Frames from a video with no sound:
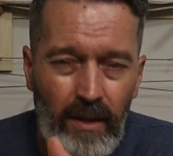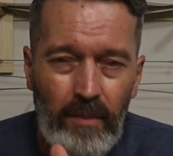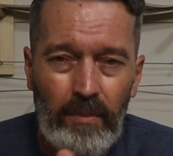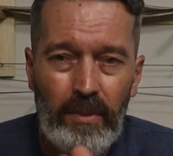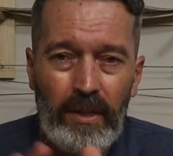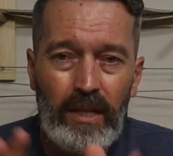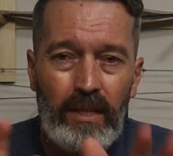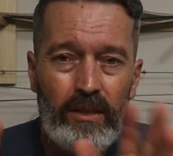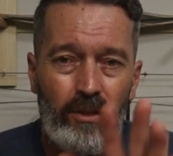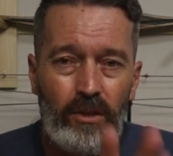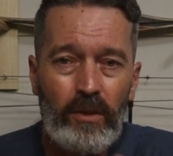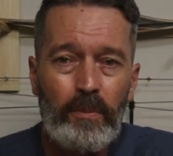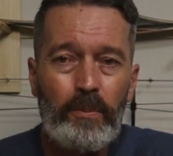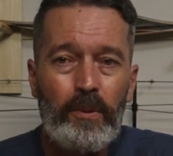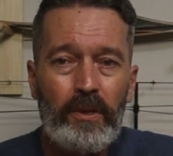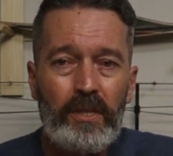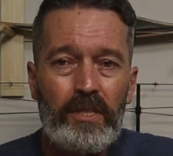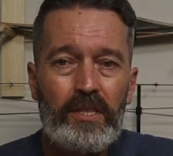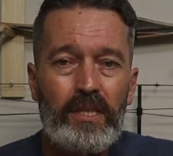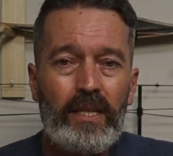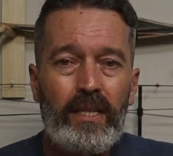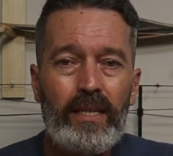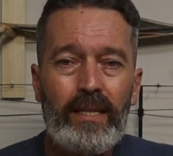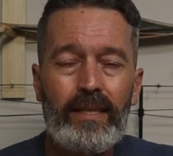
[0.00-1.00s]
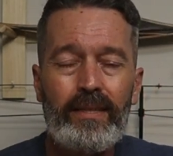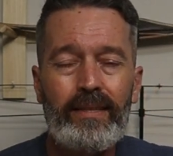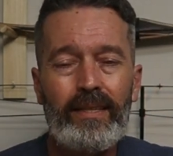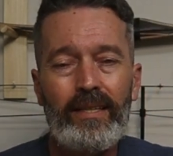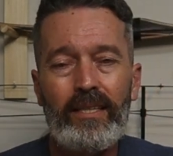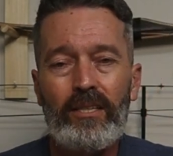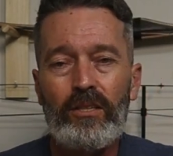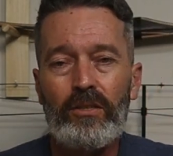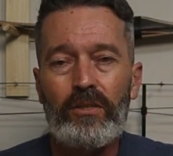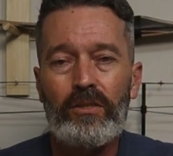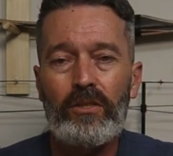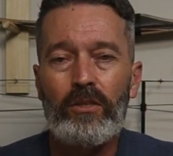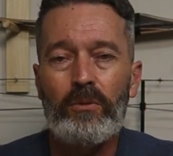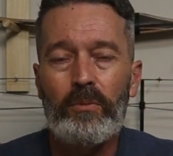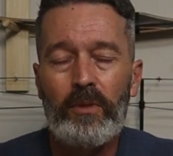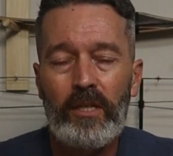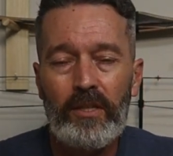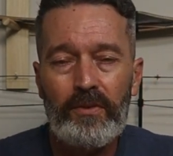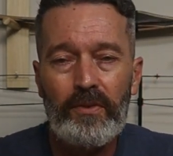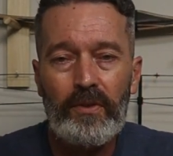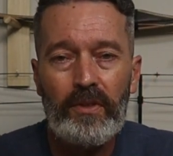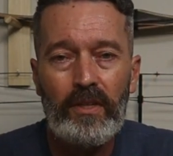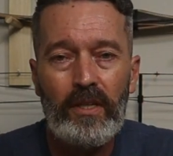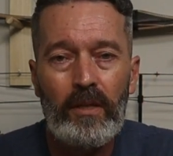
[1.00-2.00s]
But I do appreciate it. Thank you so
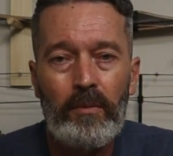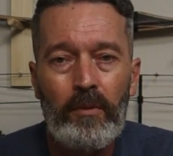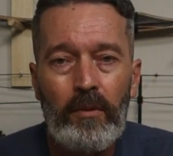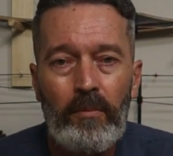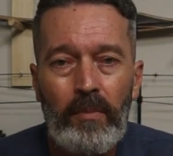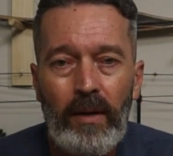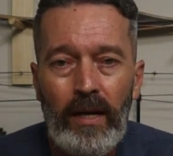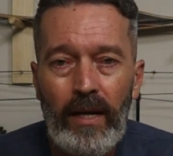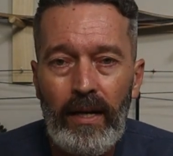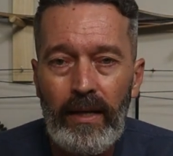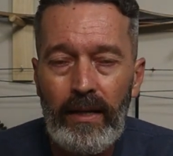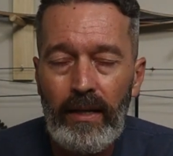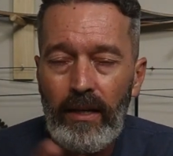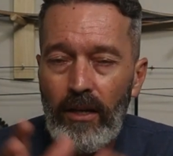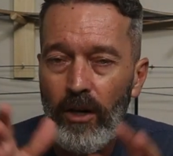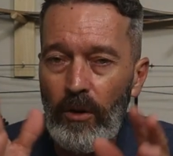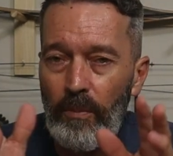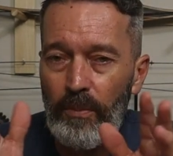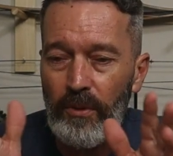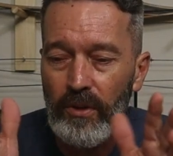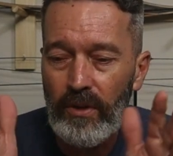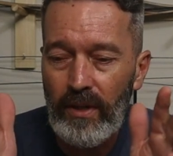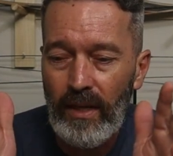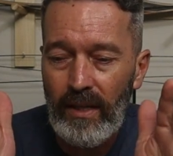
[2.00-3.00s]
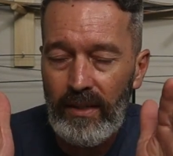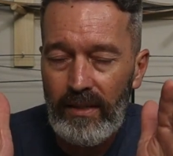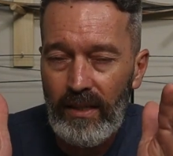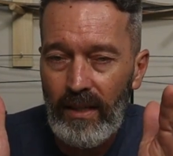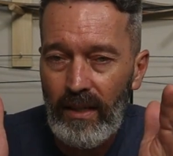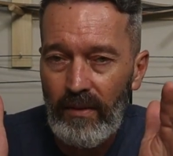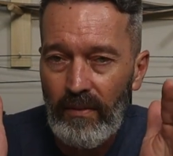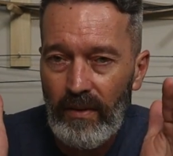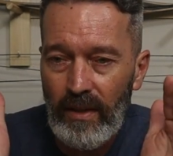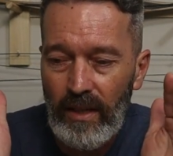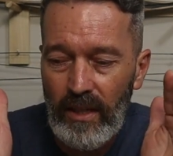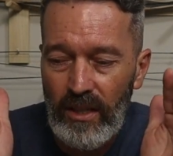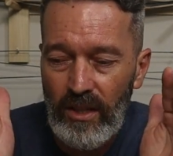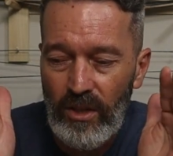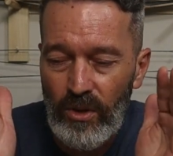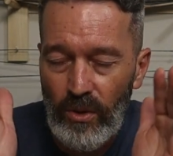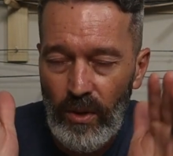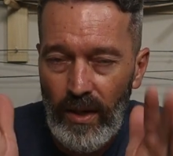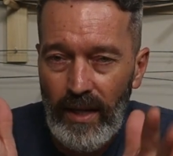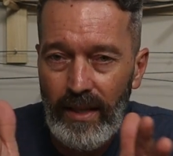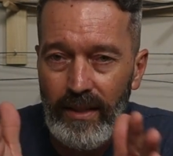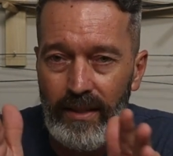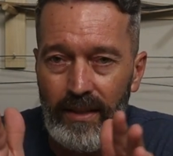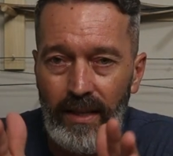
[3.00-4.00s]
much for coming by. I hope you guys have a
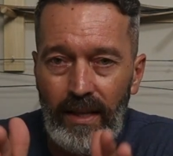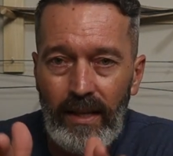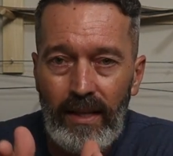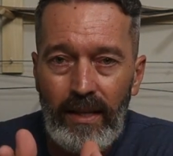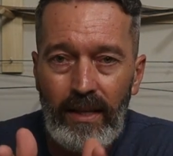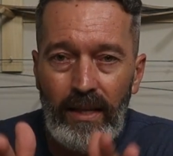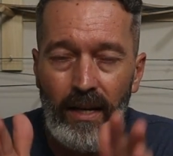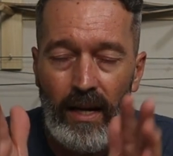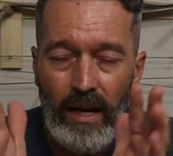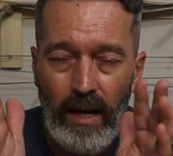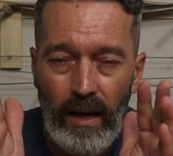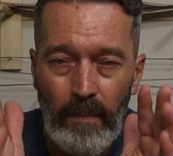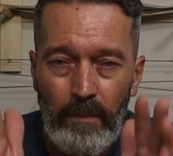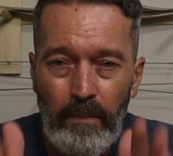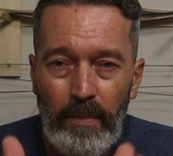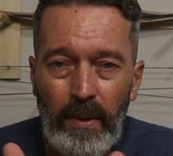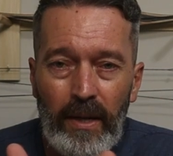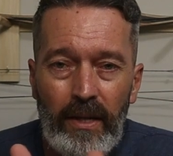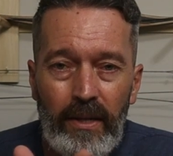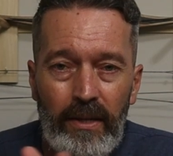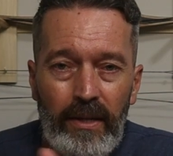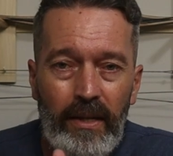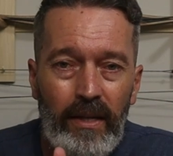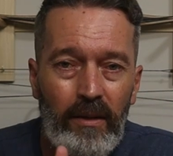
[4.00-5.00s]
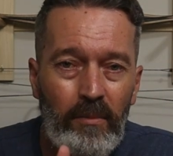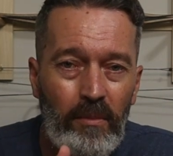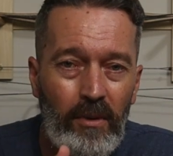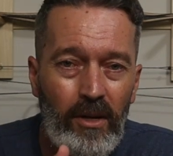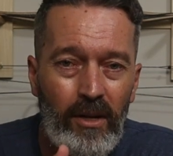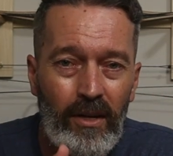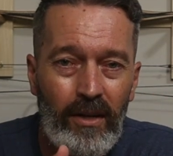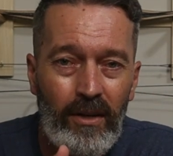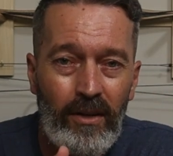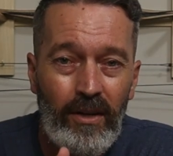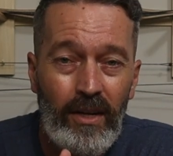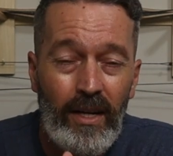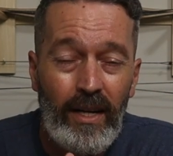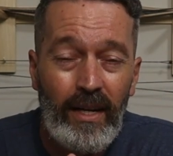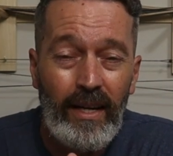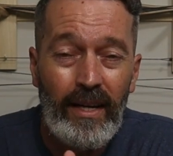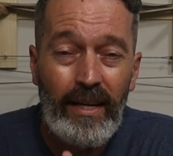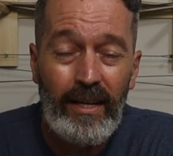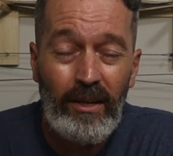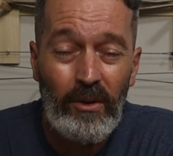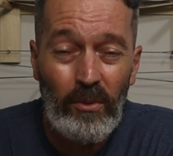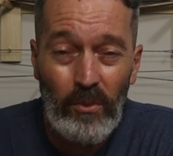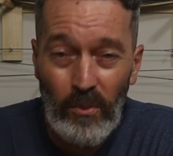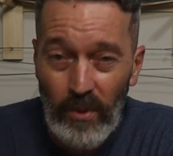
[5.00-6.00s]
great day, a better day tomorrow,
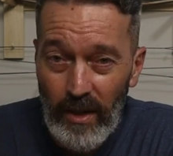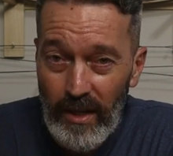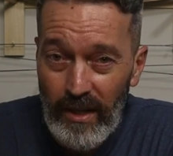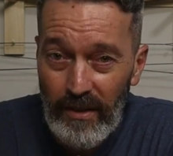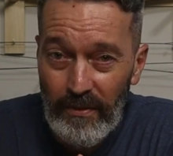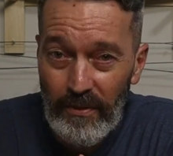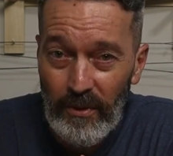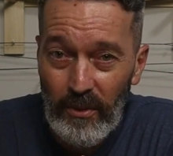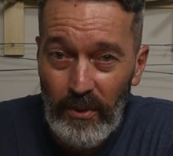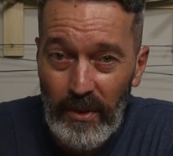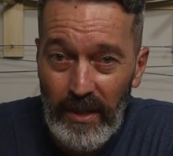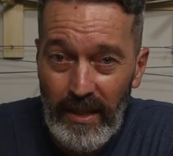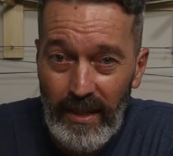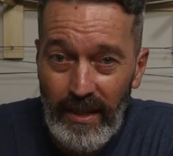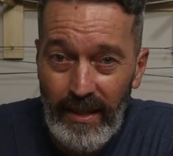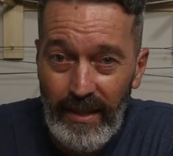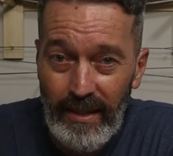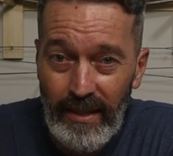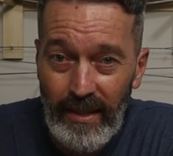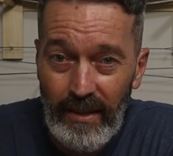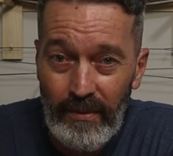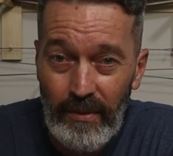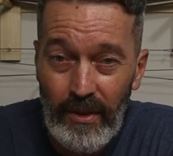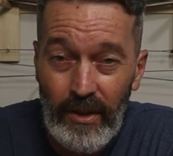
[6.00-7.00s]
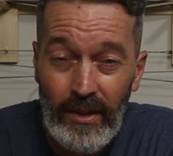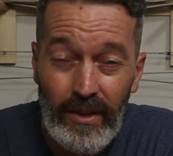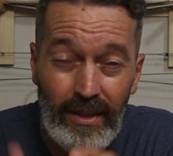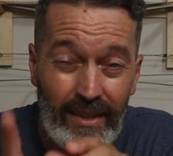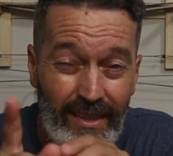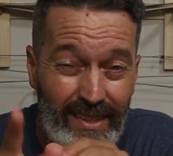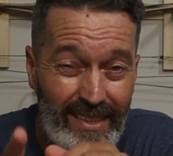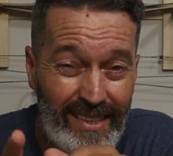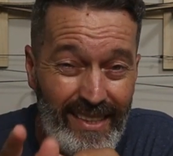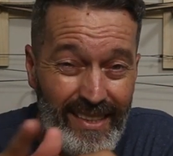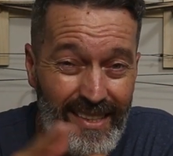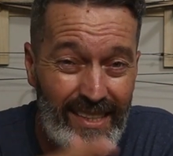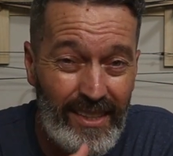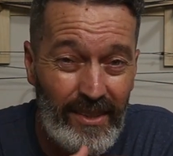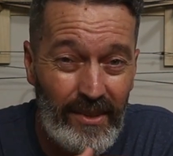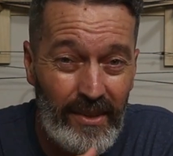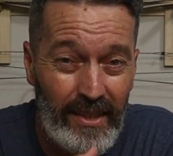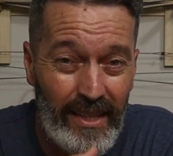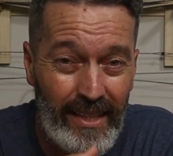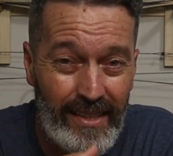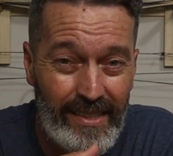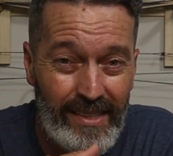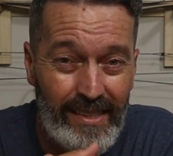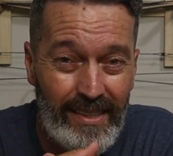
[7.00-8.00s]
and a wonderful week ahead of you. And until
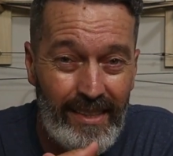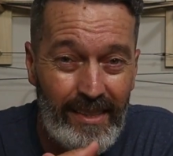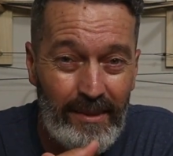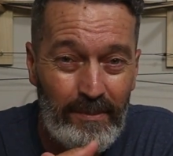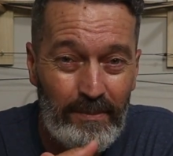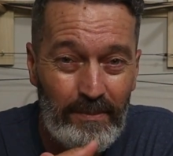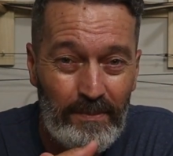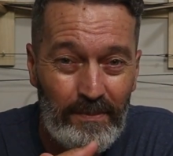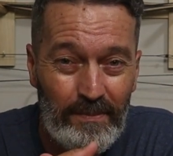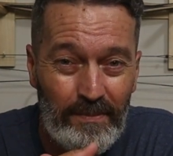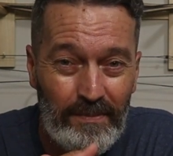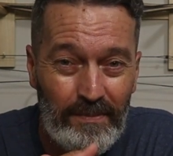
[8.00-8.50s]
next time.